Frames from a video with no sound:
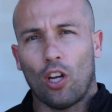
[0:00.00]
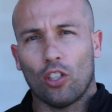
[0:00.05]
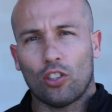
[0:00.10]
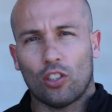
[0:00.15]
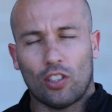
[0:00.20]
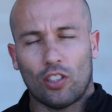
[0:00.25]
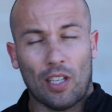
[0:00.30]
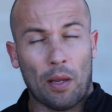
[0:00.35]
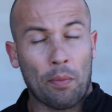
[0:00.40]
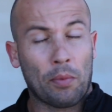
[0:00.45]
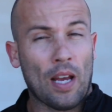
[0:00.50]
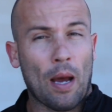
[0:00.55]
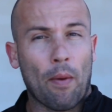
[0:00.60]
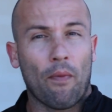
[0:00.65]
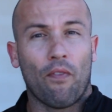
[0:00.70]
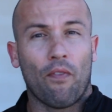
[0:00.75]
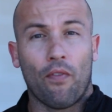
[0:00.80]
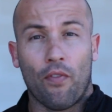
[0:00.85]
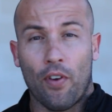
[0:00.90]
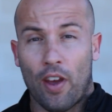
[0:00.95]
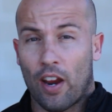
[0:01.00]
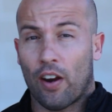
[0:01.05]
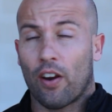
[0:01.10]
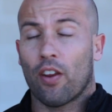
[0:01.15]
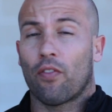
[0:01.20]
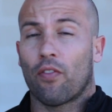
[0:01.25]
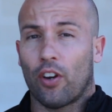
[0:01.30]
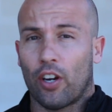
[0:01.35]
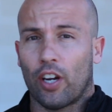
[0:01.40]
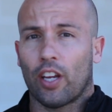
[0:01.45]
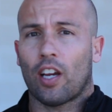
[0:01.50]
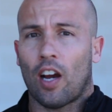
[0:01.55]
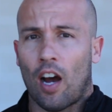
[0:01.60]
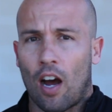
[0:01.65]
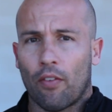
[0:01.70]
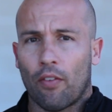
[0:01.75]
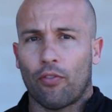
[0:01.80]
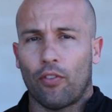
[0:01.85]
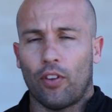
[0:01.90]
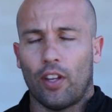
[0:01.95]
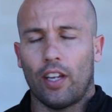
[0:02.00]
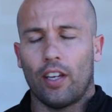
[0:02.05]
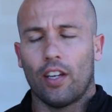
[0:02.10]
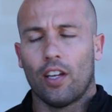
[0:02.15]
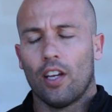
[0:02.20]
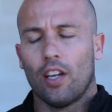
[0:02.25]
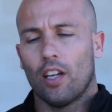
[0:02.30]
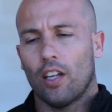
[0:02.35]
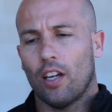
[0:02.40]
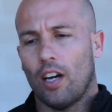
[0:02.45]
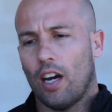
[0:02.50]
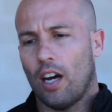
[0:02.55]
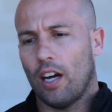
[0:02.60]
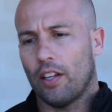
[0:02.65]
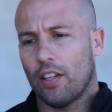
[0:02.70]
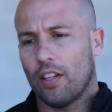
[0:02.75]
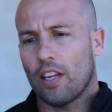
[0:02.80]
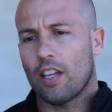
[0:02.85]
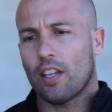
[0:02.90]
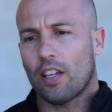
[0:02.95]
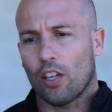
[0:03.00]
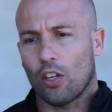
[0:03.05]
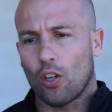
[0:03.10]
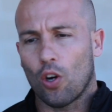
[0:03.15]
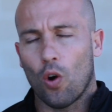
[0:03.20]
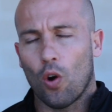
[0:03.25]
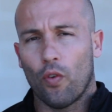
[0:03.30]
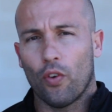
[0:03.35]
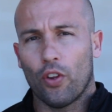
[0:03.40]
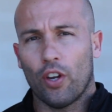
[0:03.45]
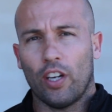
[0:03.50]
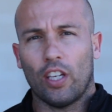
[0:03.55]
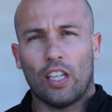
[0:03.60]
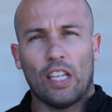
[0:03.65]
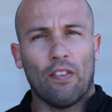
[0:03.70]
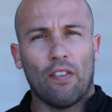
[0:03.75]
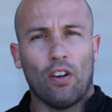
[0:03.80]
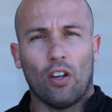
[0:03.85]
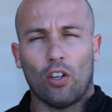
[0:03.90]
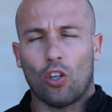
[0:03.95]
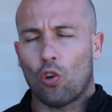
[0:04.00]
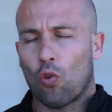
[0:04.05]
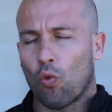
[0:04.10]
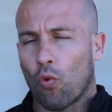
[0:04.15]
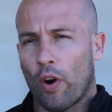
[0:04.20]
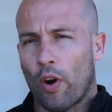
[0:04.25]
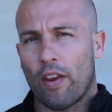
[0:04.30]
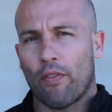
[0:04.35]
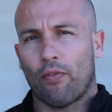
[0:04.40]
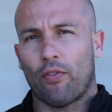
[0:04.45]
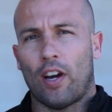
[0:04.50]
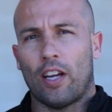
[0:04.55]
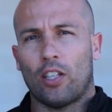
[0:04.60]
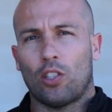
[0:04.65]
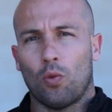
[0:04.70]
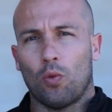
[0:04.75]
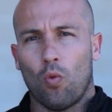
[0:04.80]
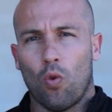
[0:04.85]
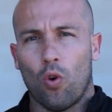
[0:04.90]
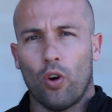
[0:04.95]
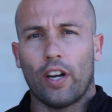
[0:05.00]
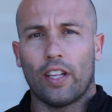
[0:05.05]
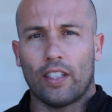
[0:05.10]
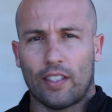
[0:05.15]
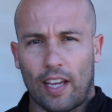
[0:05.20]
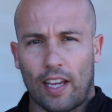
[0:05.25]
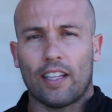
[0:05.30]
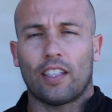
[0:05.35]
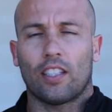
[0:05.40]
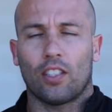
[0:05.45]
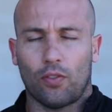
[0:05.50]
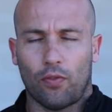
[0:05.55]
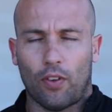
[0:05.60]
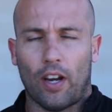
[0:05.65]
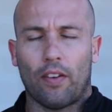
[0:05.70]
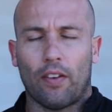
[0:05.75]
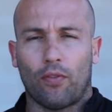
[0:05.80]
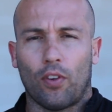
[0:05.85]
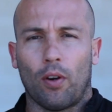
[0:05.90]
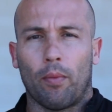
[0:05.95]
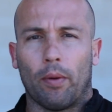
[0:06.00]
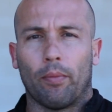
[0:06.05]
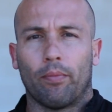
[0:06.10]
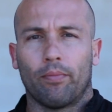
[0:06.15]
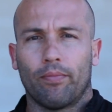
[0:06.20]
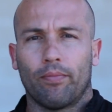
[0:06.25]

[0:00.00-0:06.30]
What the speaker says: also at the same time very, very confident that he can go over there and give a great fight to Ward and take this fight from him.